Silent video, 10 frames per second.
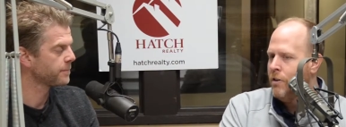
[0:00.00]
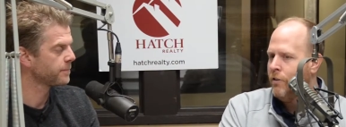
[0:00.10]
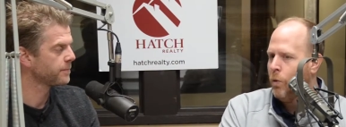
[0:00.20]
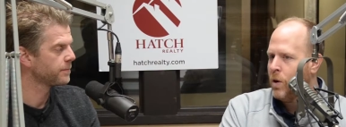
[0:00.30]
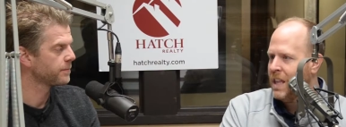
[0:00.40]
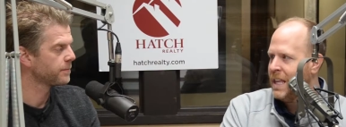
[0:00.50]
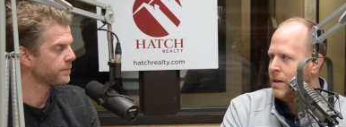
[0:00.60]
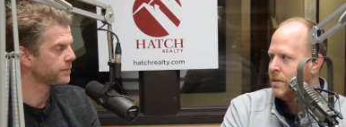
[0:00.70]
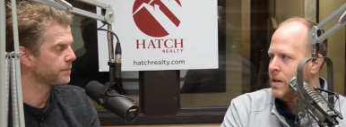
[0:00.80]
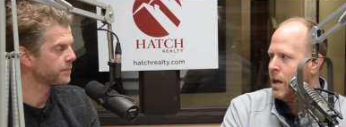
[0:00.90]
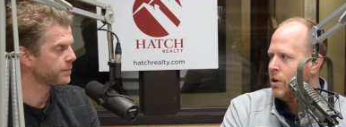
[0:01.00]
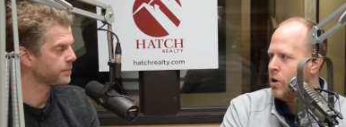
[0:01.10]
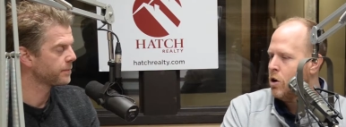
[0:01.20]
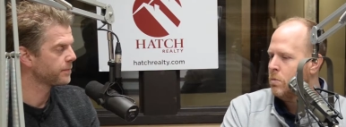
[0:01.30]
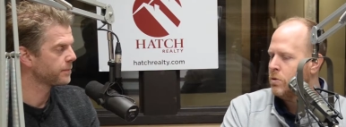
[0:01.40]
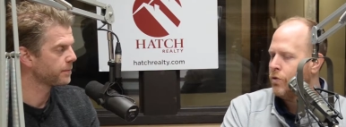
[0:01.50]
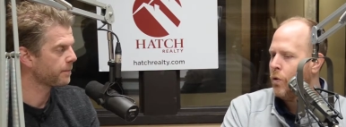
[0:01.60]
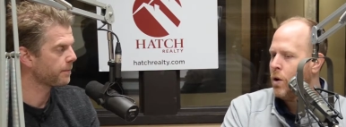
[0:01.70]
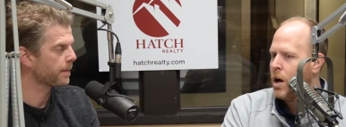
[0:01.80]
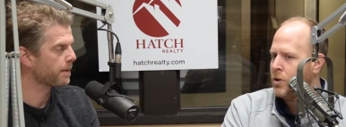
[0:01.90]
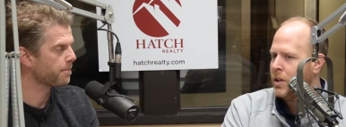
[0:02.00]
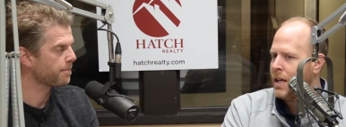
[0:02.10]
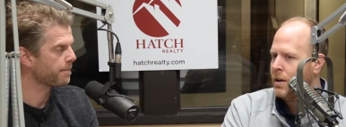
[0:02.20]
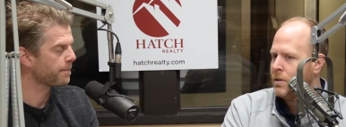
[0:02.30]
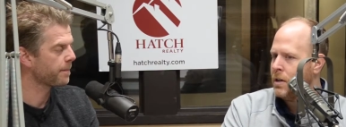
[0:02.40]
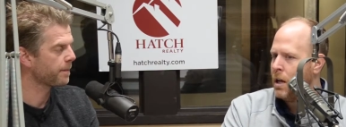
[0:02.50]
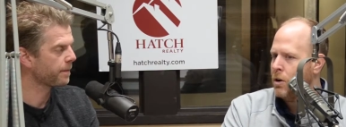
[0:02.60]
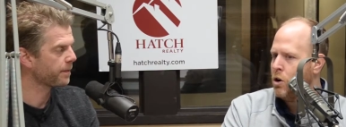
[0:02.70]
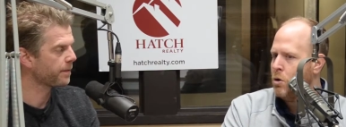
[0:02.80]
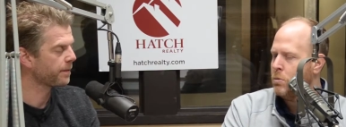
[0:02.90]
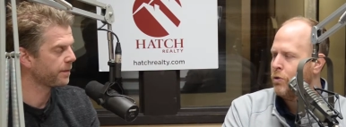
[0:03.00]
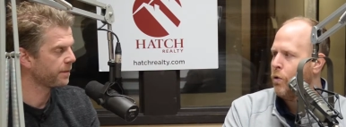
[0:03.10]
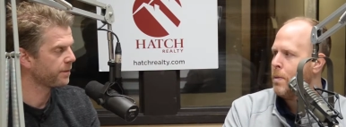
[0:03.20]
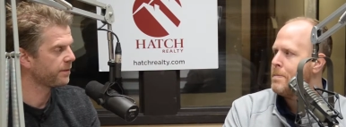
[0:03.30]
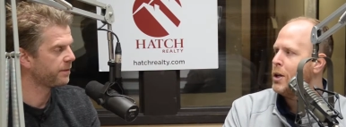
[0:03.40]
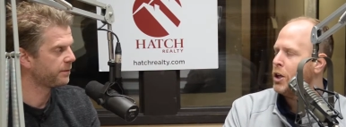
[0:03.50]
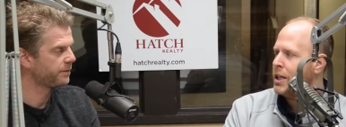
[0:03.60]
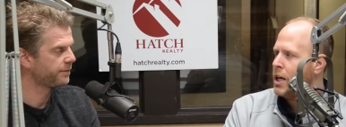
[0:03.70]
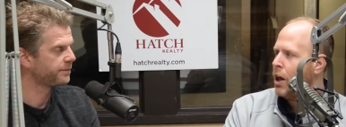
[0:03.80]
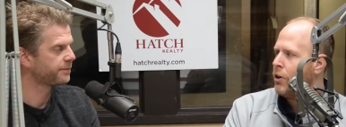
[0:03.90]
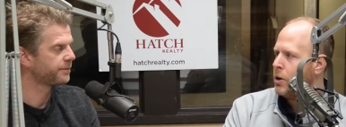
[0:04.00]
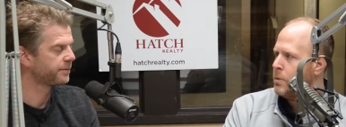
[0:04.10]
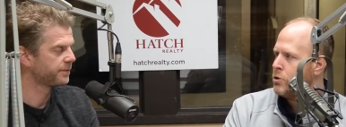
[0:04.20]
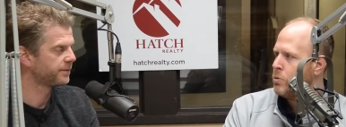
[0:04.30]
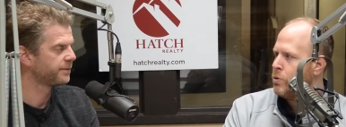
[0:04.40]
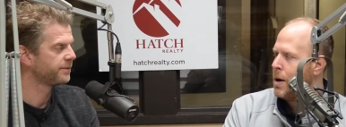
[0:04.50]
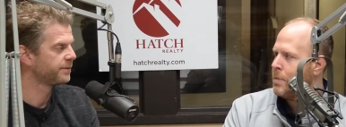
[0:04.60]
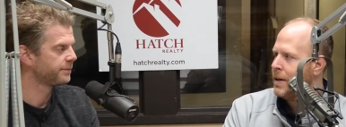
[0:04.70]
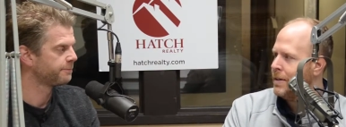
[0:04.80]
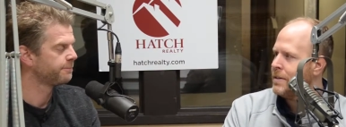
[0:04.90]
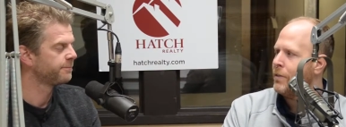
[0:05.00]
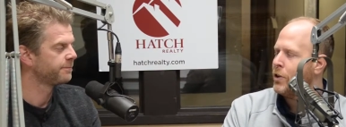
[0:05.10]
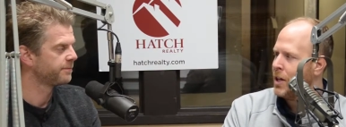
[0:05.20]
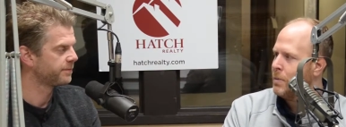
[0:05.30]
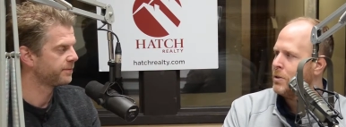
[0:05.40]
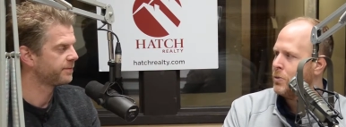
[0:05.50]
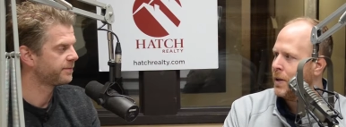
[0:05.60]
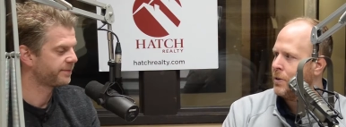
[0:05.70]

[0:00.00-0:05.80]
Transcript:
Speaker 1: $40,000 homes, $400,000 homes, $4 million commercial properties, and everything in between,